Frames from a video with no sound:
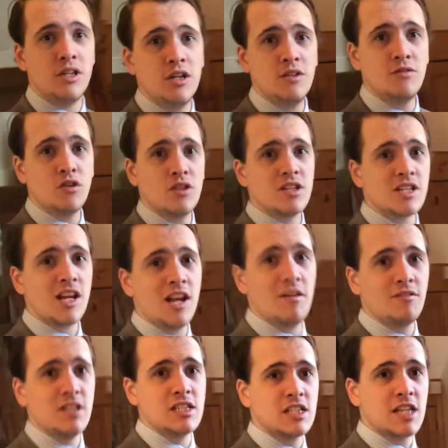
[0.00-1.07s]
You've got this
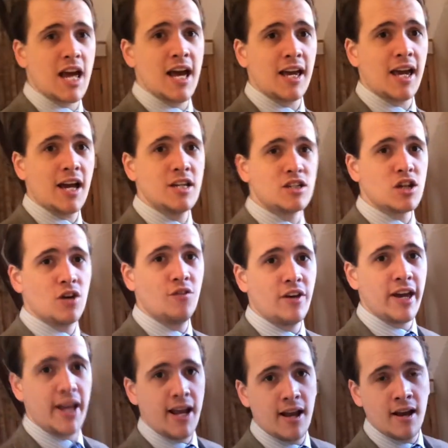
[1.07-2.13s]
lovely staircase over
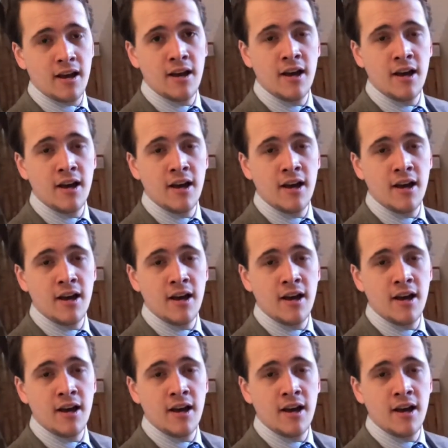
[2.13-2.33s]
here.